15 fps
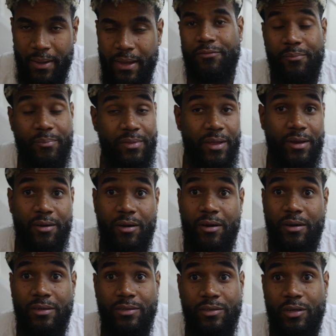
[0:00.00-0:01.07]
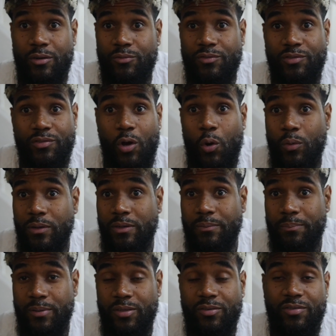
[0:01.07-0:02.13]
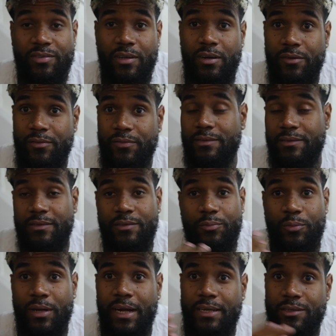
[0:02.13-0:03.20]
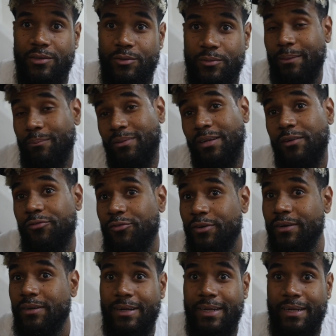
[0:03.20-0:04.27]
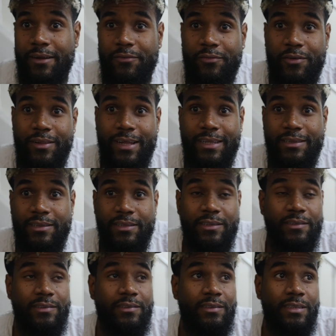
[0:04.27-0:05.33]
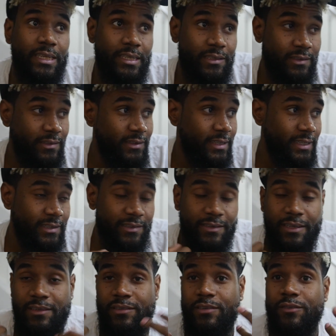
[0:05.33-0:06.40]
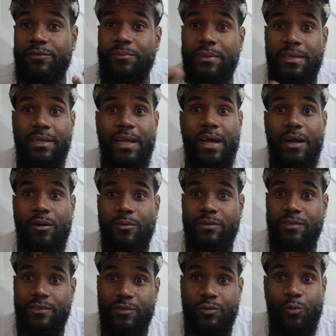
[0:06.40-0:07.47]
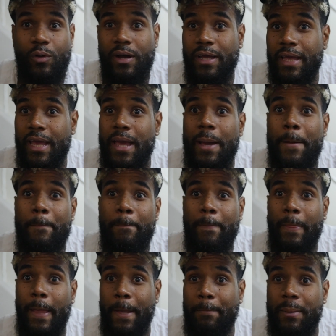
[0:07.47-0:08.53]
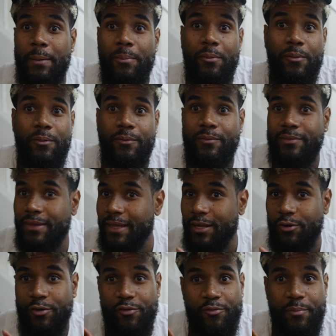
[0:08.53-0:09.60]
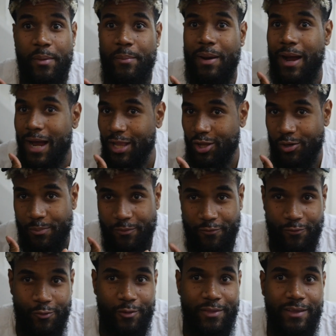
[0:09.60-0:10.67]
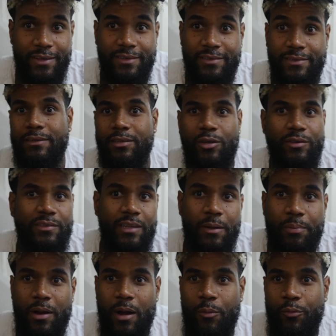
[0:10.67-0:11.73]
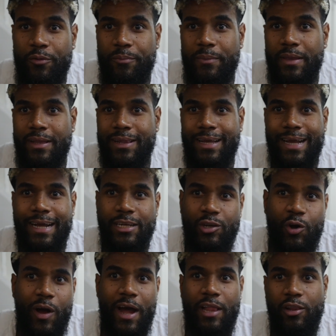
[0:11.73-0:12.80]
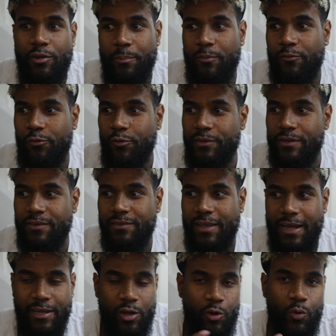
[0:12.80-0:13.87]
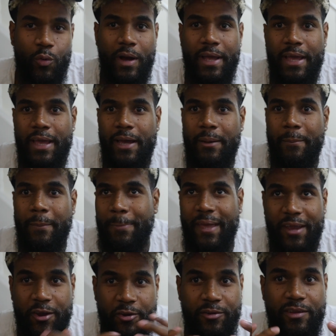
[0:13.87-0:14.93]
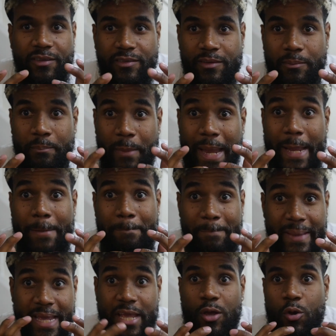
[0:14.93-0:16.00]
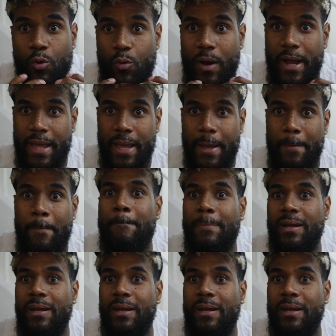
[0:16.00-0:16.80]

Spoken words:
From then on, you know, just own it. Be yourself. This is what I do. I'm different, and I feel like this is an extension of me now. This is who I am. Like, people say I don't even remember how I looked before this. You know, it's not a problem with me. Like, I know how I looked before this. I know who I am. The hair doesn't make me who I am.